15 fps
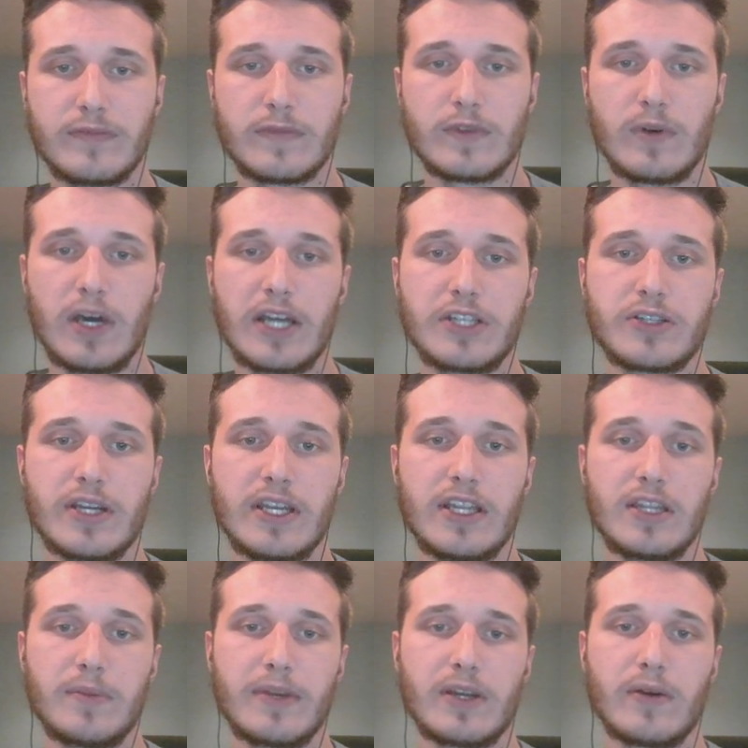Well, I
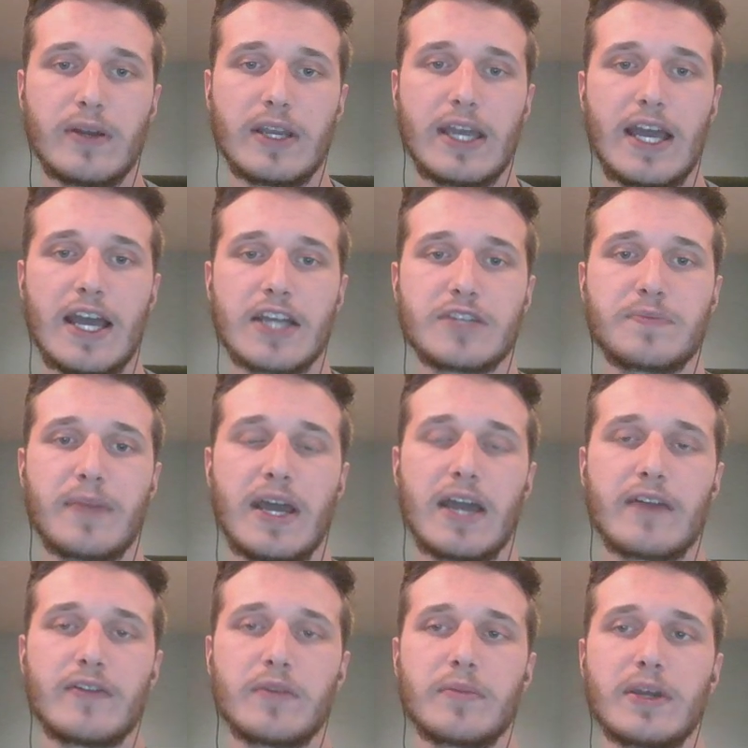traded the Bitcoin Cash
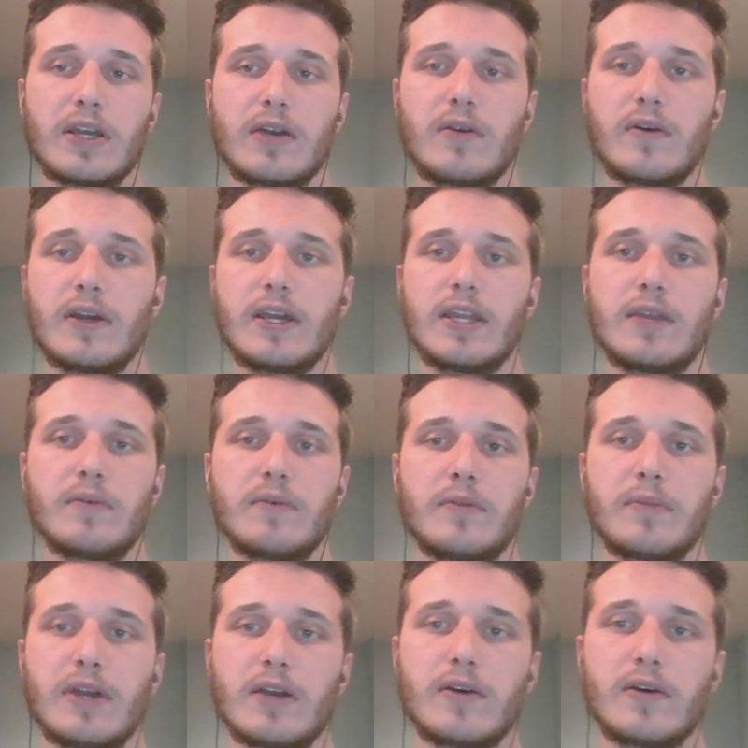back for Bitcoin
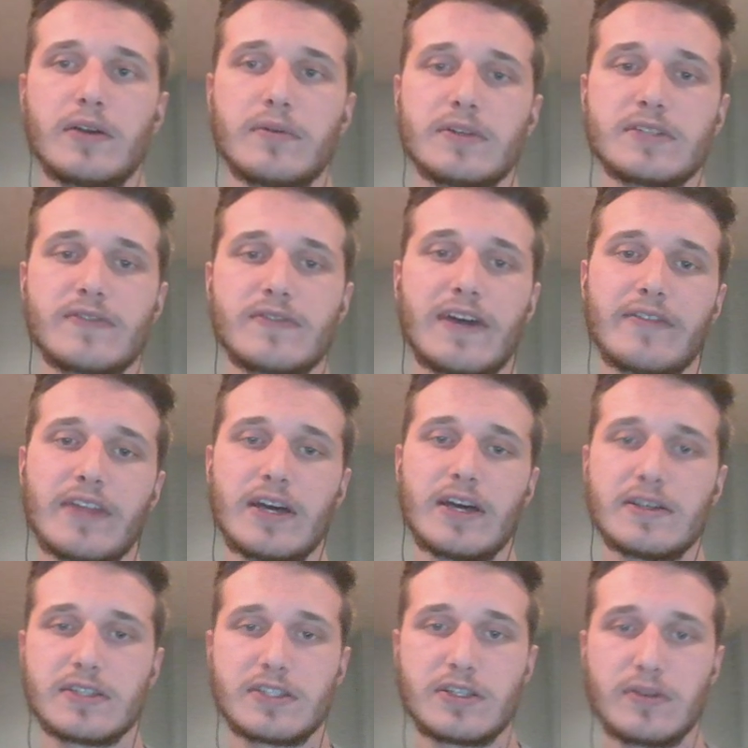when Bitcoin was
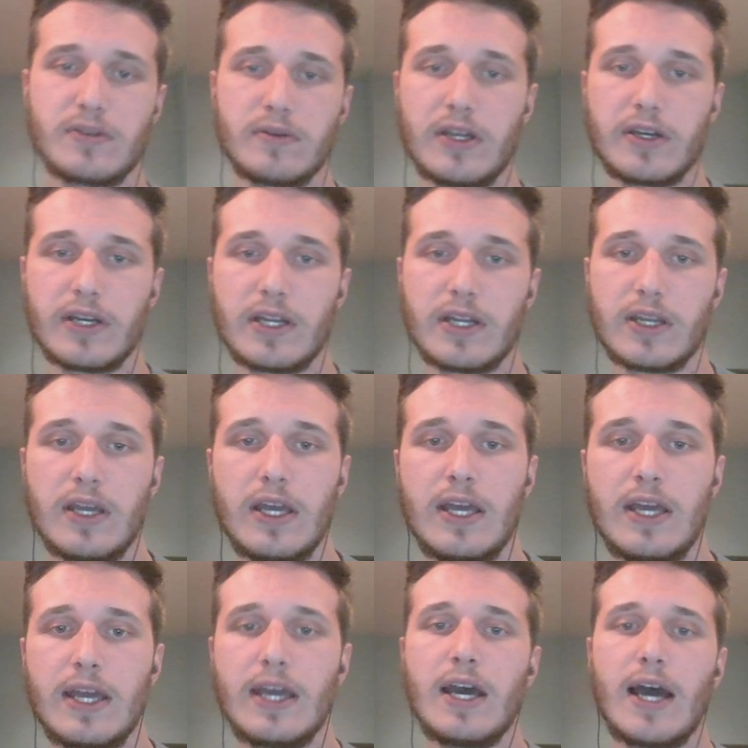5,200.
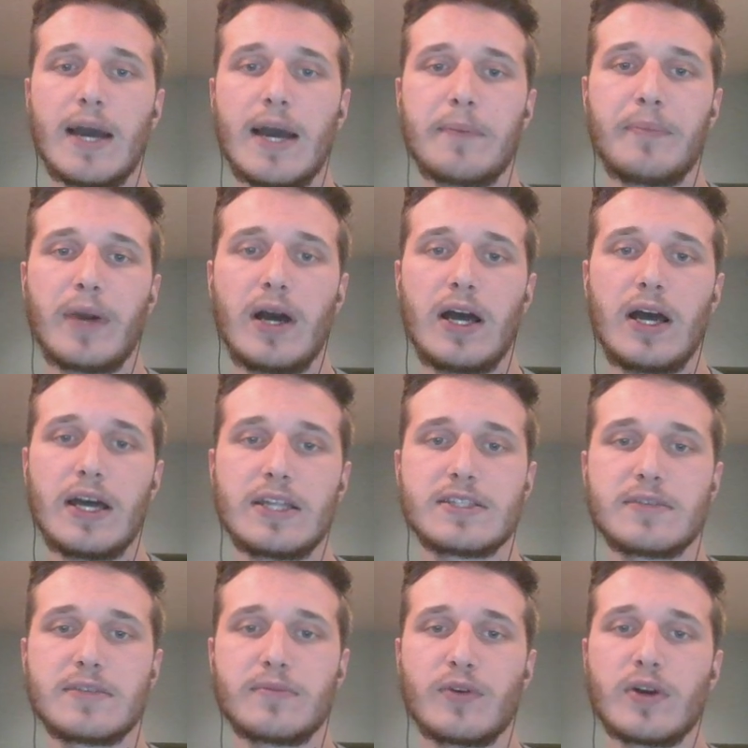I bought
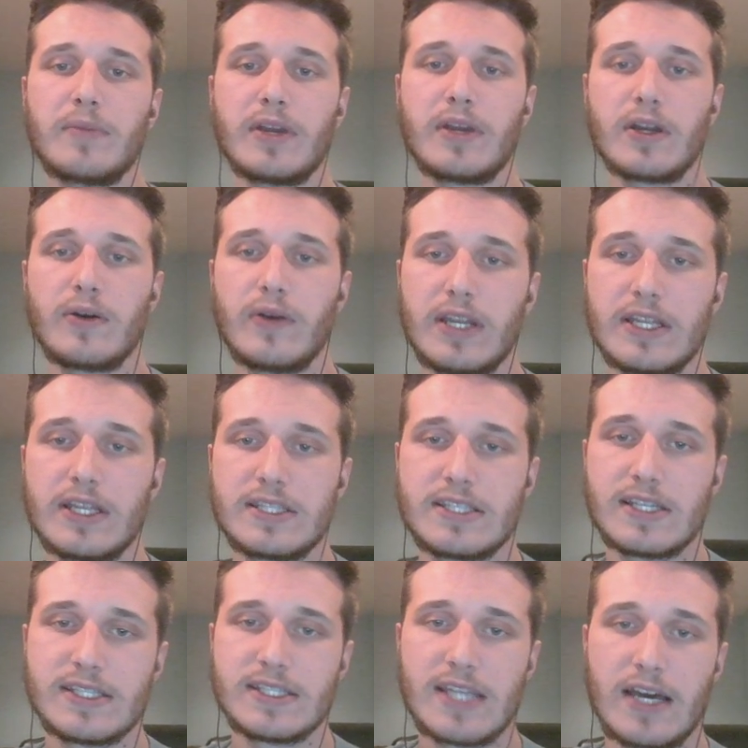some more Bitcoin at
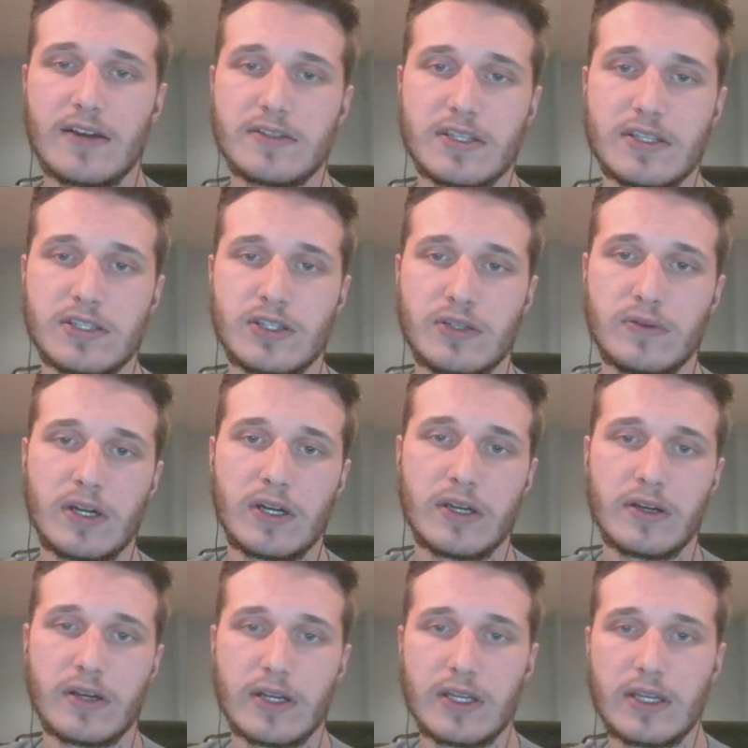
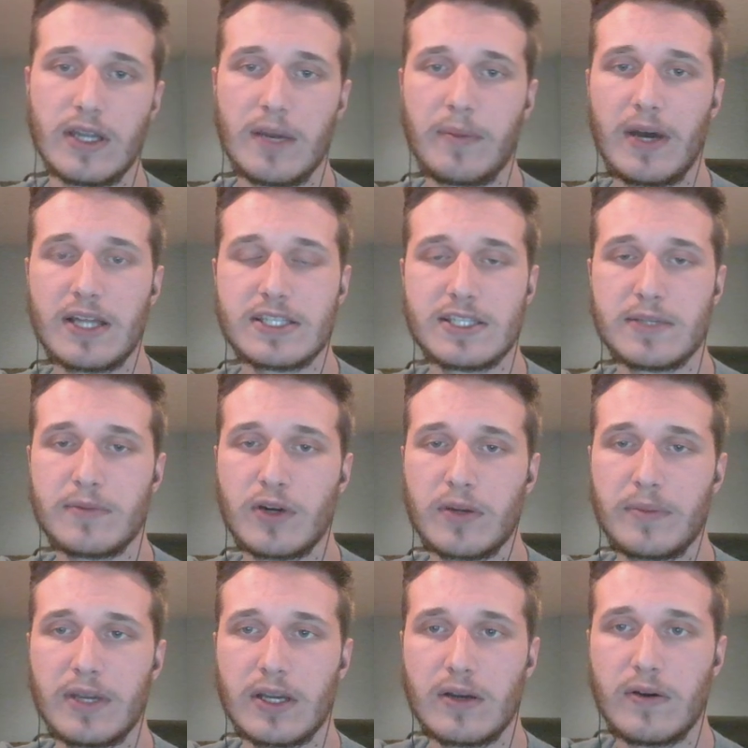6,200. I bought some more
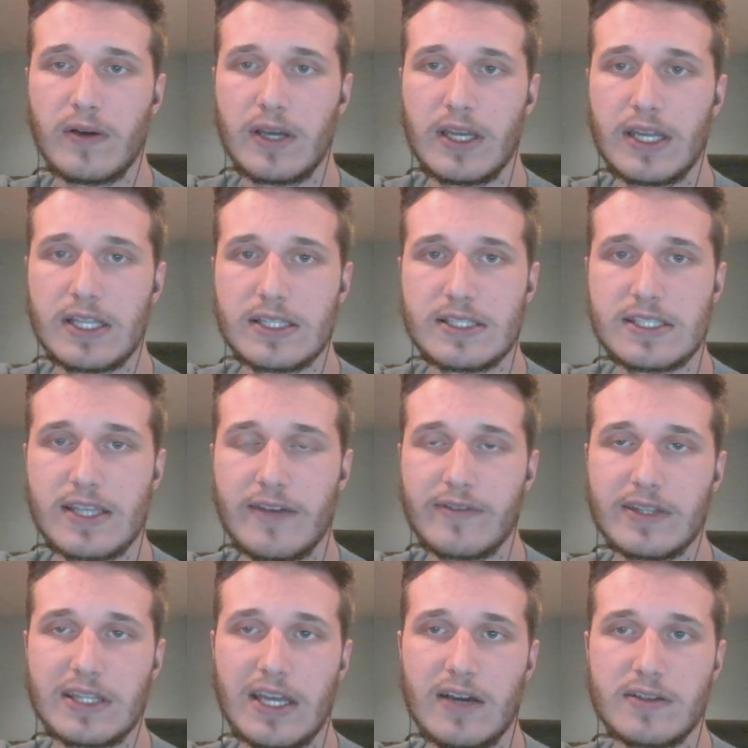Bitcoin at
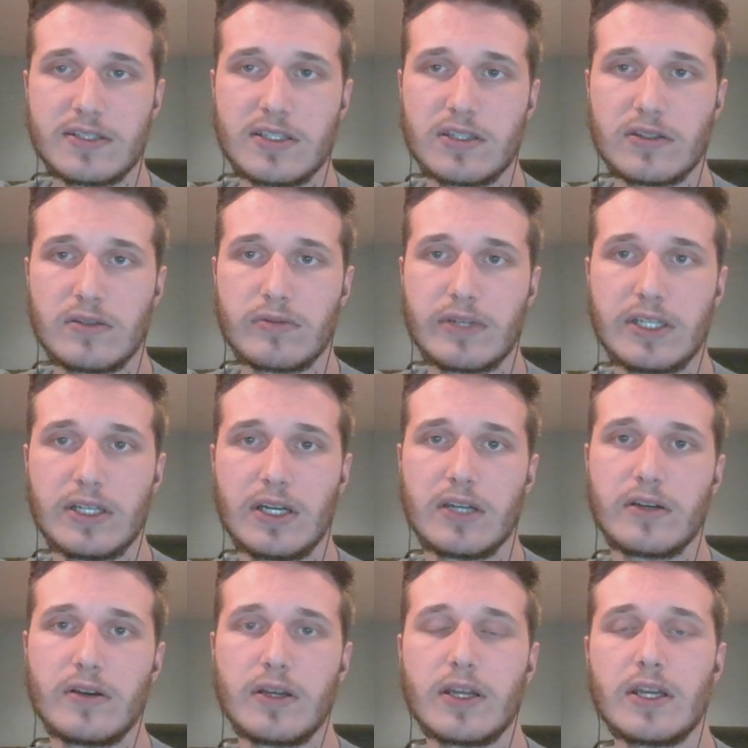
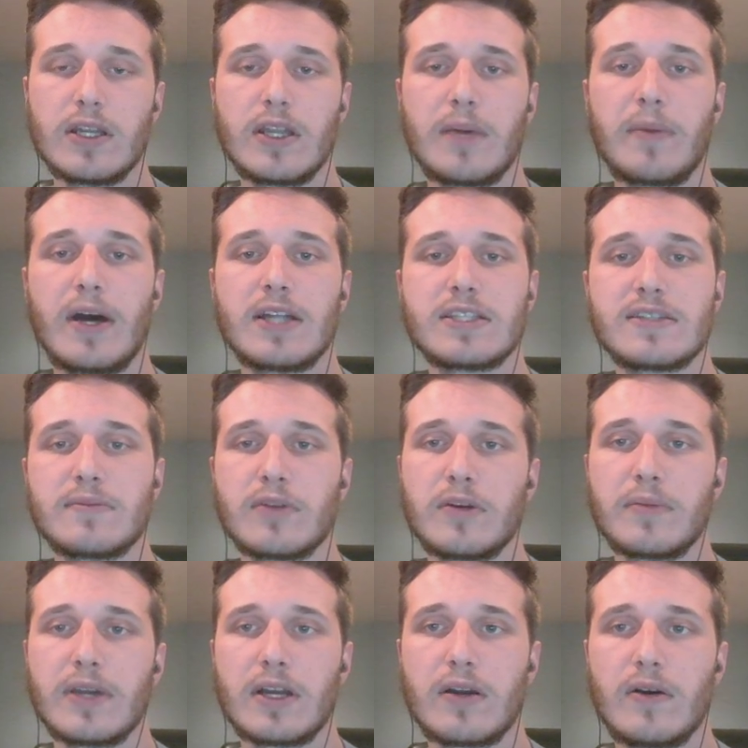7,300. I bought some more
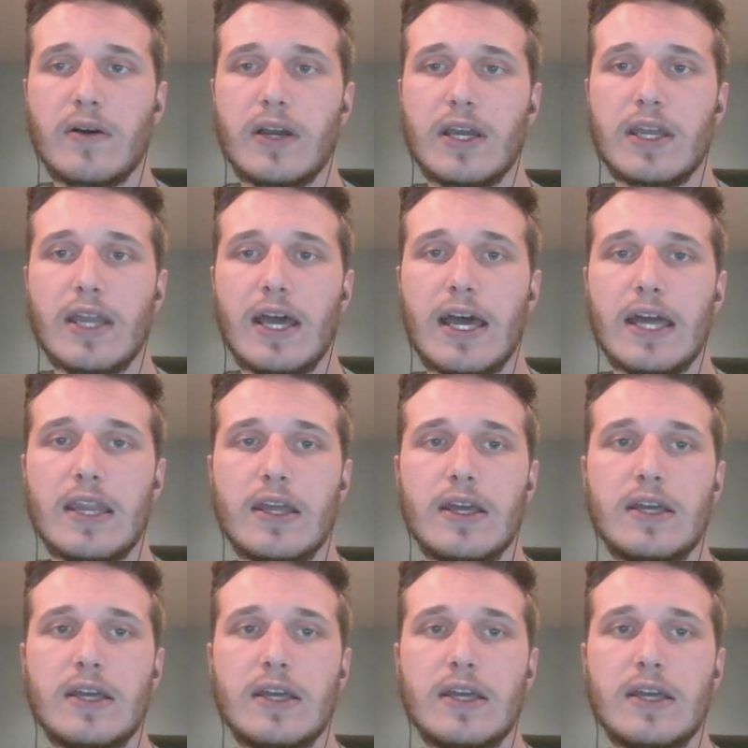Bitcoin at